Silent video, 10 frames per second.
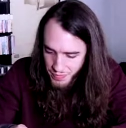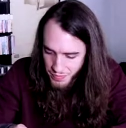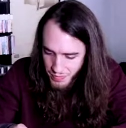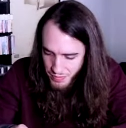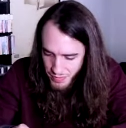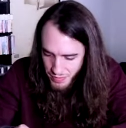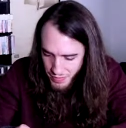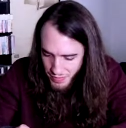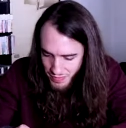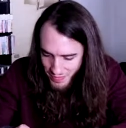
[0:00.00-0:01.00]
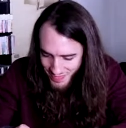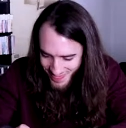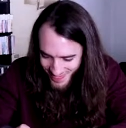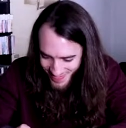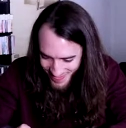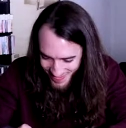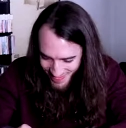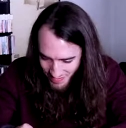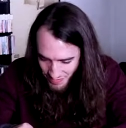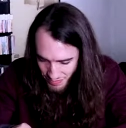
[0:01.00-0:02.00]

(silence)